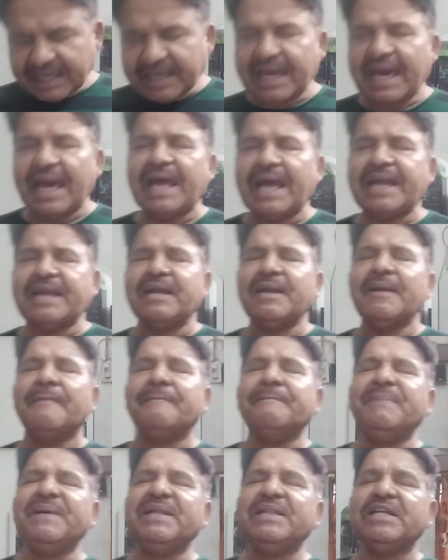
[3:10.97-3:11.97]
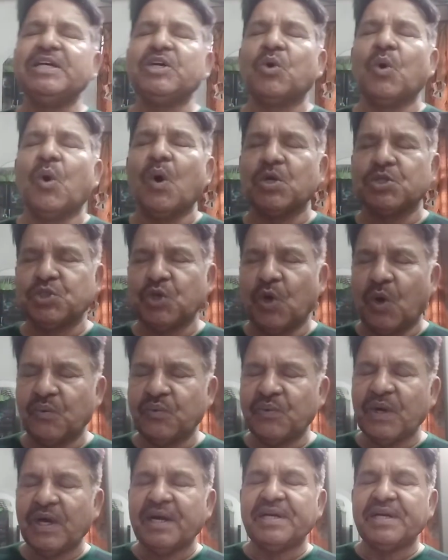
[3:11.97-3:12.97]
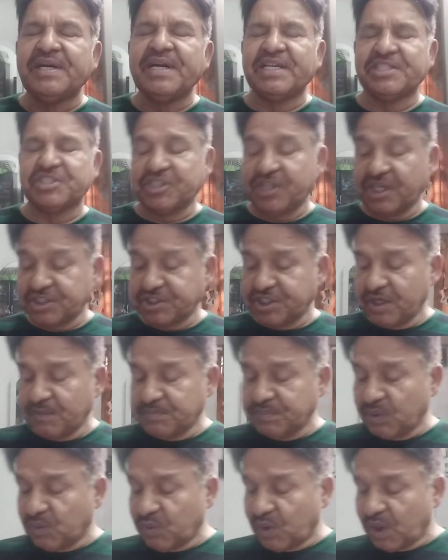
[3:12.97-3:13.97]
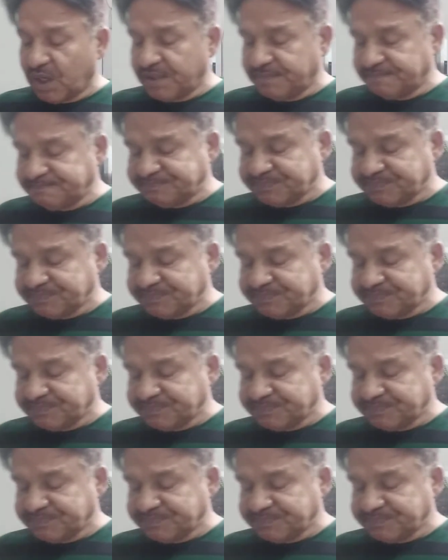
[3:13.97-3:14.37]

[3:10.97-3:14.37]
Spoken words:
can be the cause of destruction of the world.